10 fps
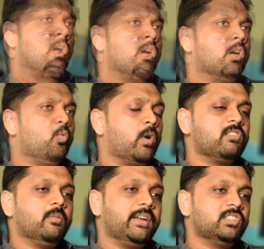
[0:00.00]
And one of
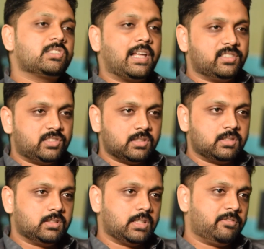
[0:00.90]
the major
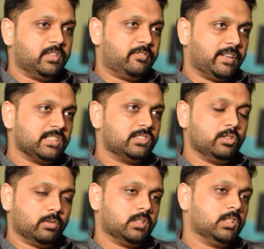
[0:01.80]
challenges that we faced
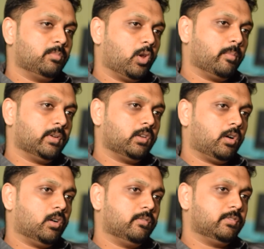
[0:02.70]
during the deployment
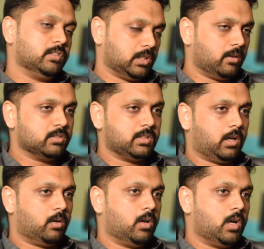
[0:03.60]
of
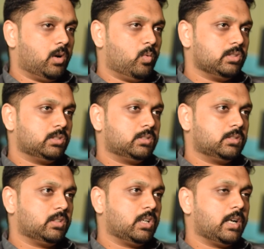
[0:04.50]
ServiceNow was
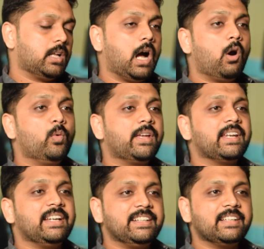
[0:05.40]
regarding how we
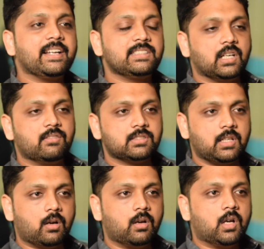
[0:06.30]
can integrate
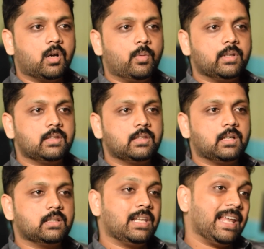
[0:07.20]
ServiceNow with
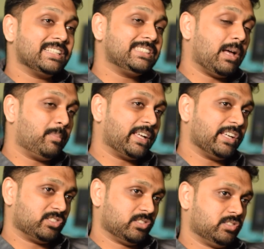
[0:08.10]
the legacy
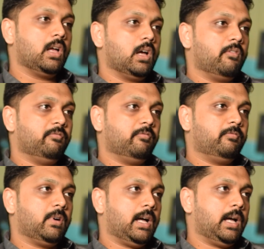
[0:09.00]
application.
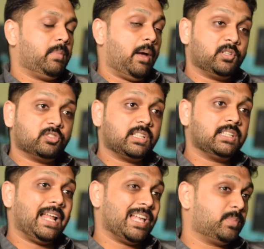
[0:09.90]
I'm happy to say
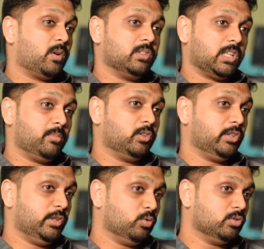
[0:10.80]
that Aspire was able to
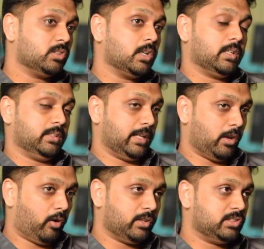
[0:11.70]
use their
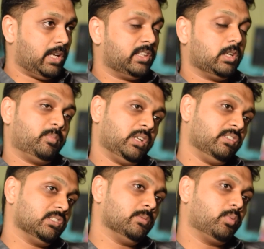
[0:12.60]
knowledge and their
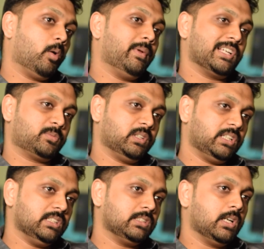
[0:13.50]
previous deployment
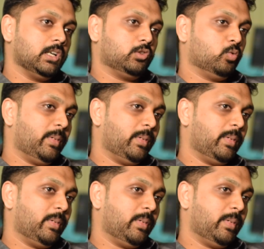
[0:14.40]
expertise to